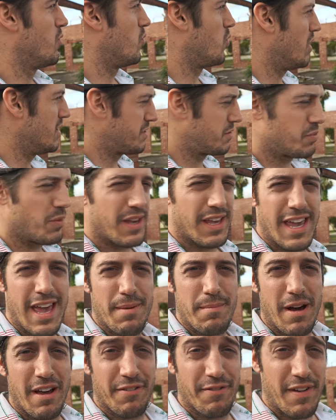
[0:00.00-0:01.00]
Once we
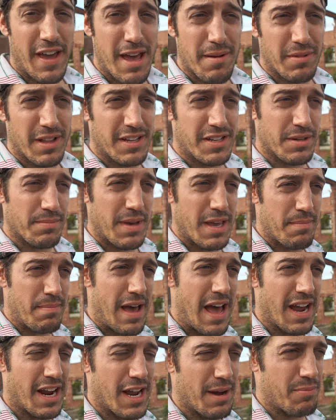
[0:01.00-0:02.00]
get my family to meet
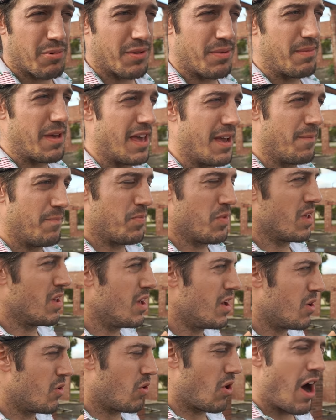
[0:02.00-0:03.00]
back up with me,
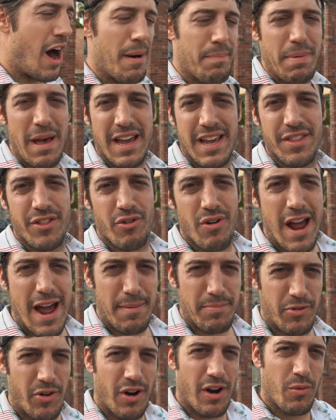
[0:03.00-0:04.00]
we'll hop back in the
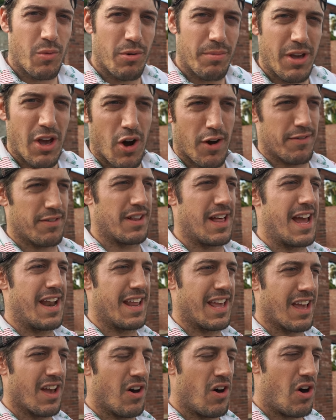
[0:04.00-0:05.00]
Raptor and we'll be
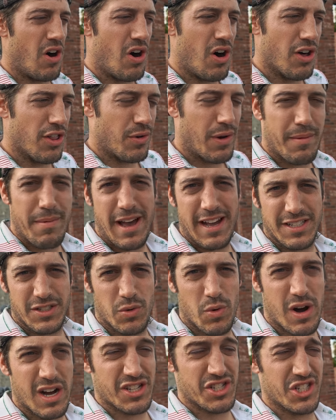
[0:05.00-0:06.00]
overlanding all the way back to
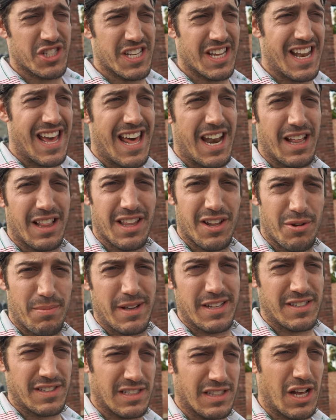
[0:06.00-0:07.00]
Washington at a little
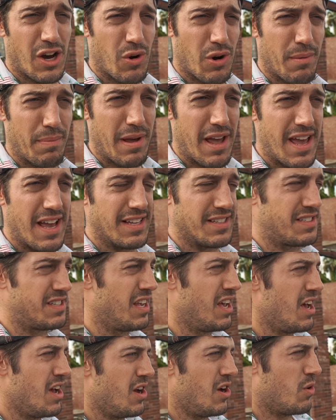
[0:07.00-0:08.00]
bit slower pace
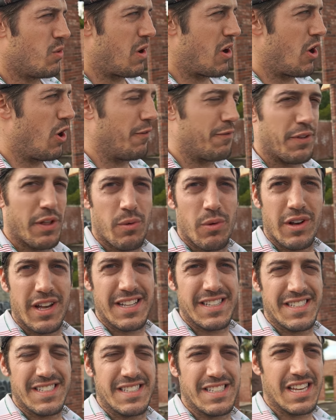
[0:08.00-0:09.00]
where hopefully we'll
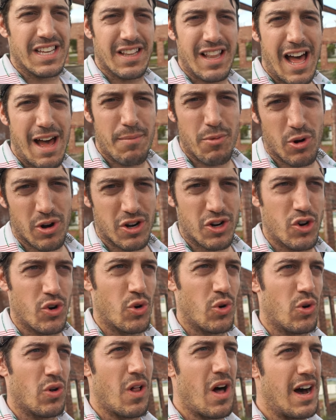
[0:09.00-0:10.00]
get to see a lot more
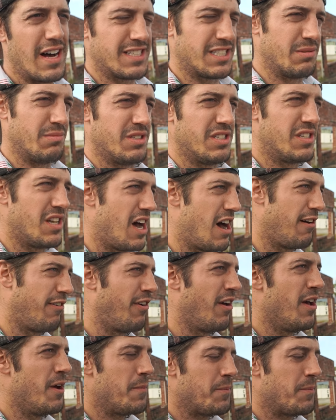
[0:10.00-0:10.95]
cool, awesome stuff.